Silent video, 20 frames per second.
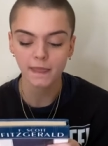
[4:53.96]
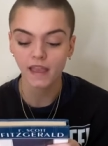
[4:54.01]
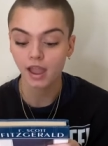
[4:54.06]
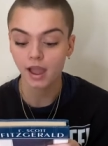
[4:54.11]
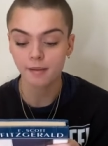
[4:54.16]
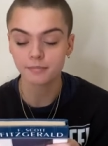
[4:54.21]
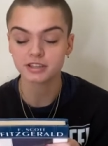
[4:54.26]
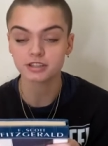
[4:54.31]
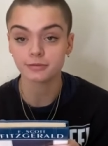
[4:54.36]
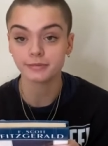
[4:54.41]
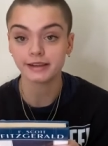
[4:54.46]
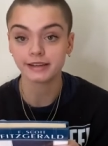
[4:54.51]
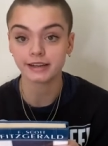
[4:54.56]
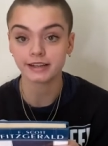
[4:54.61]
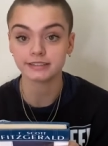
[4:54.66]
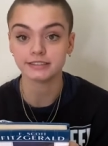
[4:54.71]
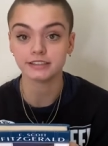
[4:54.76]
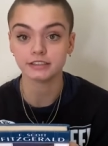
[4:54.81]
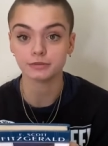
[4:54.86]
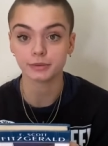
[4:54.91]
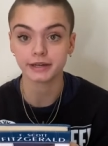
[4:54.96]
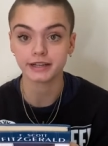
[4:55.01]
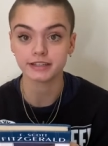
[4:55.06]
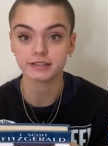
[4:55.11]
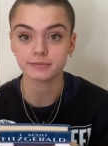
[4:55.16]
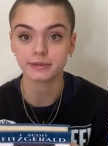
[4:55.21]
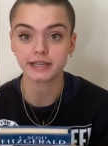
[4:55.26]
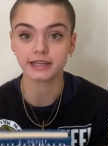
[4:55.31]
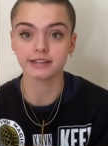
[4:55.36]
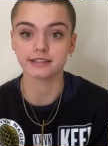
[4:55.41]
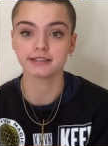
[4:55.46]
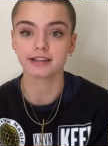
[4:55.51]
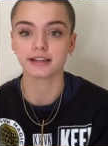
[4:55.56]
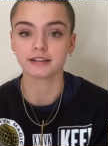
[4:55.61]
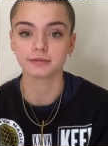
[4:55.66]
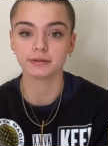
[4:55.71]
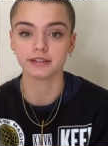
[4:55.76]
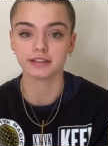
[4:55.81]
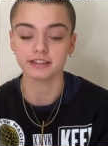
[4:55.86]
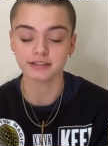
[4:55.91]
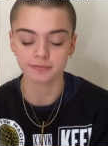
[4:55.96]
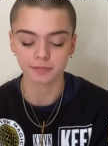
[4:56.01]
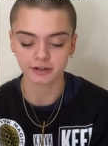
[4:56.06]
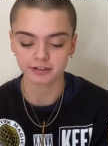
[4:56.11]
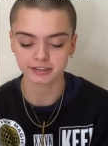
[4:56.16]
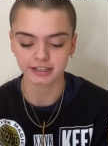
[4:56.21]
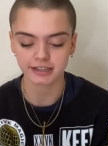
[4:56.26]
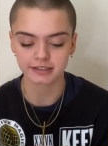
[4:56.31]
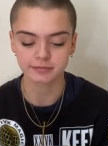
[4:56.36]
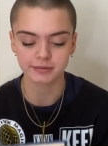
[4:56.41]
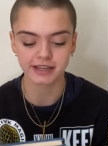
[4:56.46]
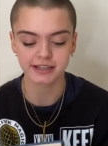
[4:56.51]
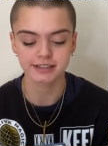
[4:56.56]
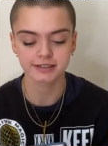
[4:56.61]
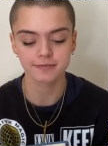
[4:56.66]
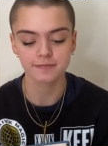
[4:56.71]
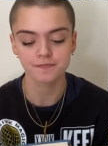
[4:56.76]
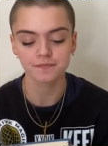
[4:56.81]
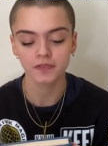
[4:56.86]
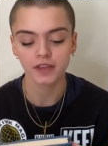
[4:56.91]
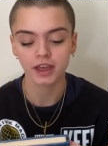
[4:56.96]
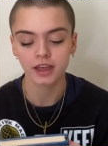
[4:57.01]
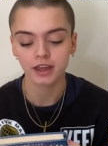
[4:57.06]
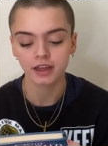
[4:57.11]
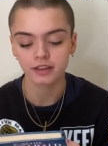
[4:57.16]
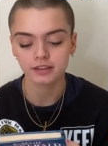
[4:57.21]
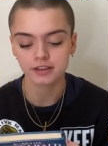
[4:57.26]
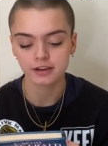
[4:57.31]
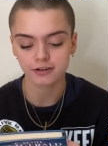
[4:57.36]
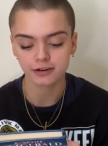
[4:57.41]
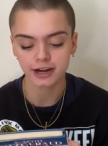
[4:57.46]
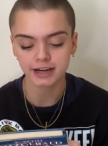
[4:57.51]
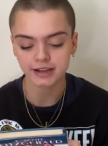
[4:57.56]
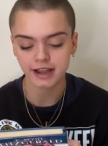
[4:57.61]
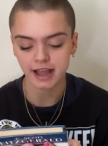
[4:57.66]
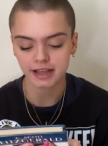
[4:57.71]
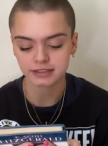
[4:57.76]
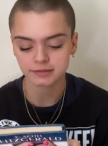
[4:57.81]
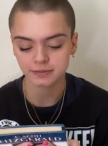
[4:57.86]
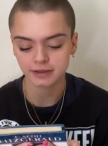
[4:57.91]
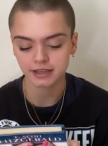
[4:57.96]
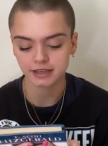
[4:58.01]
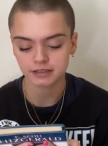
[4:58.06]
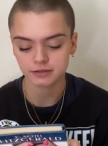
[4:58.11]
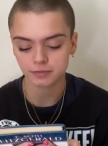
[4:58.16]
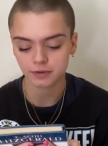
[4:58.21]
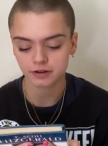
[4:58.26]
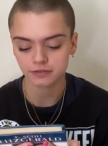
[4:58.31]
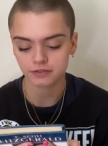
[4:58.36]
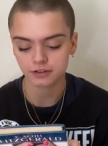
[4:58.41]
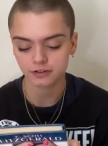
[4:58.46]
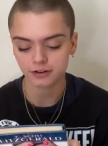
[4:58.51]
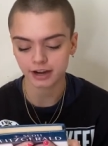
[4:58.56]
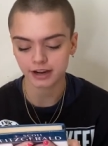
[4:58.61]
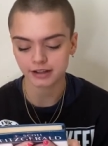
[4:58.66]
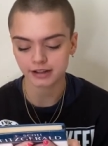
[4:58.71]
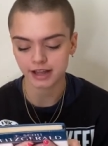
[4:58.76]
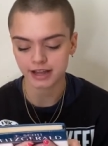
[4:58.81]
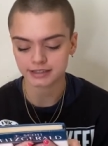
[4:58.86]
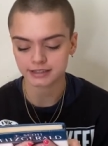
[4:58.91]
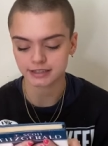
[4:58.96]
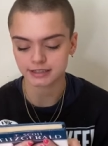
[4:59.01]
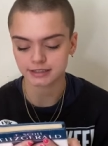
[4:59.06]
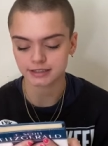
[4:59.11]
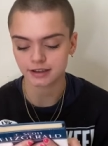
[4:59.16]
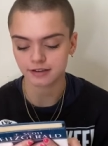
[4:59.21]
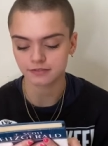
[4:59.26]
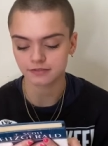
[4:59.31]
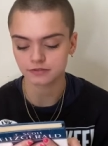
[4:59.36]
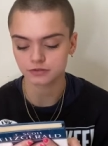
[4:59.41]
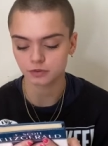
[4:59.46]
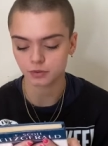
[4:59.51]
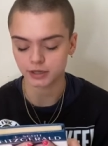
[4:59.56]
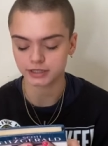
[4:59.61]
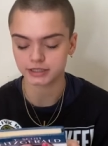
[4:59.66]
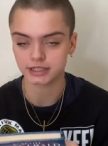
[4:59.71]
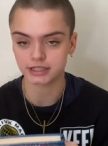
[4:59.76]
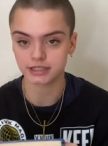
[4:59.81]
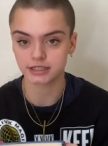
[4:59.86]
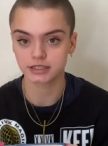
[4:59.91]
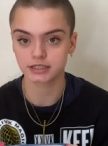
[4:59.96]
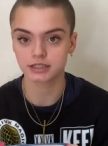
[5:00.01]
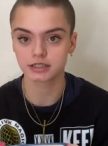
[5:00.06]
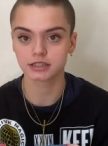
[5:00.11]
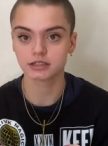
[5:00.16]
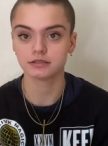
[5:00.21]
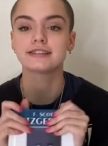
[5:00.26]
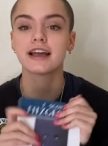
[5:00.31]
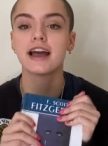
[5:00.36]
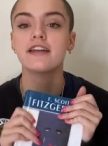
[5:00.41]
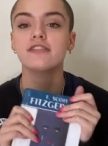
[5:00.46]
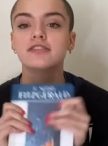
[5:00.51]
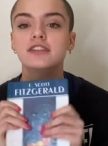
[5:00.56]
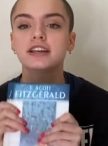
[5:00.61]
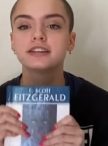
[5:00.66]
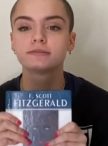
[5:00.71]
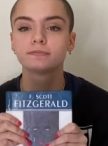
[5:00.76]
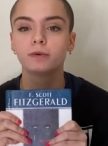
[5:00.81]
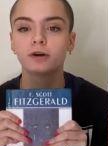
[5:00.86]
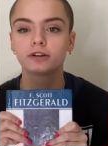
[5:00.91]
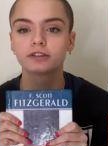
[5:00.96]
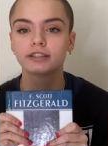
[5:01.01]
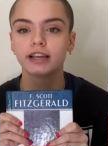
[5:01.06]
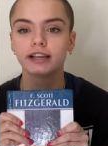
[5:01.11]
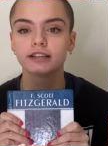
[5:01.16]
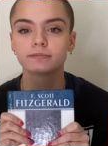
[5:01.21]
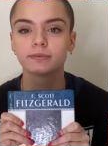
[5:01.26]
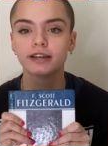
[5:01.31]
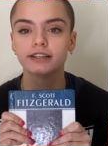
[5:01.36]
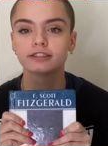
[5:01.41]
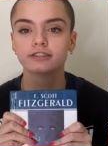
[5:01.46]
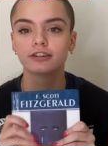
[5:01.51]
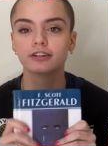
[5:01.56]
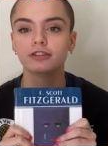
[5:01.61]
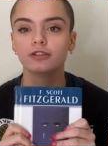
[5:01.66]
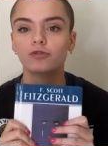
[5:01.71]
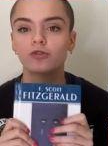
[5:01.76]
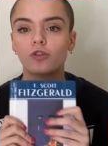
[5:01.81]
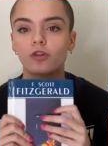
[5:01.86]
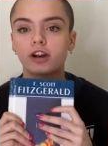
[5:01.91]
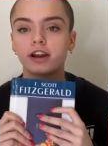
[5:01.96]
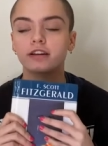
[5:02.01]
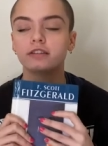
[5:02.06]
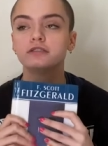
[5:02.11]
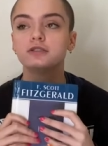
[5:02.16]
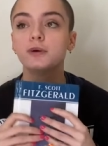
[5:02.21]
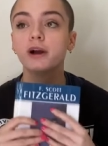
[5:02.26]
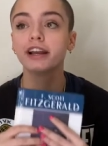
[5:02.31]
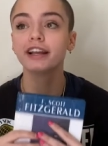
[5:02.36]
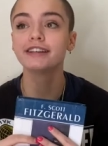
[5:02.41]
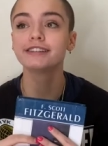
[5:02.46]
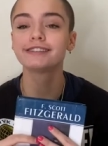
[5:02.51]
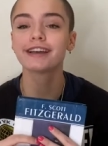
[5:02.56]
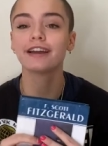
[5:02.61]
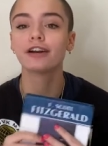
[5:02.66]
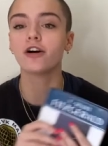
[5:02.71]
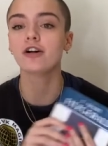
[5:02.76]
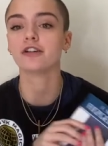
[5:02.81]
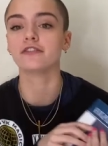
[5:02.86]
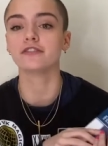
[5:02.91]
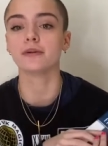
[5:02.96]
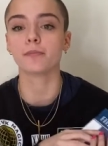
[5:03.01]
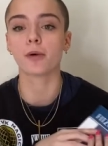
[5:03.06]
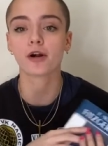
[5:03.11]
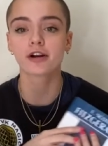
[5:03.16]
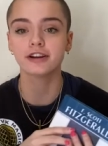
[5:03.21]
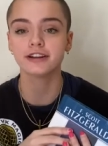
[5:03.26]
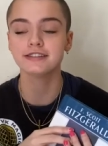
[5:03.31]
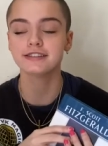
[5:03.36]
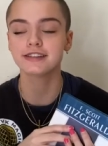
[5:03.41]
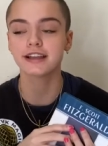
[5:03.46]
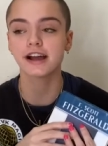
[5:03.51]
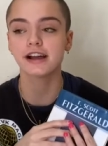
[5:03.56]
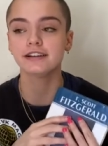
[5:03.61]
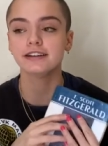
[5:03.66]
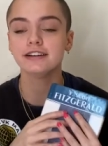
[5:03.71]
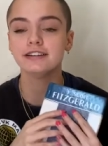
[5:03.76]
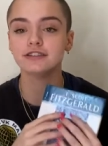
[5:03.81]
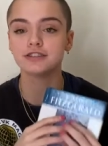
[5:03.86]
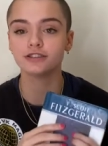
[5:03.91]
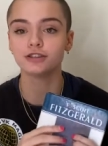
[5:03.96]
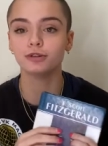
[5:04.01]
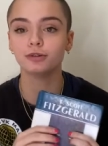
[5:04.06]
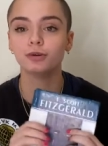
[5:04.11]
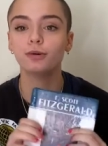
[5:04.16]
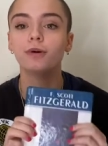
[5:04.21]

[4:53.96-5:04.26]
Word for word: I'm assuming 1920s because that's when this book takes place. The Great Gatsby is one of the great classics of 20s. And this book takes place during the roaring 20s and all of the parties that ensue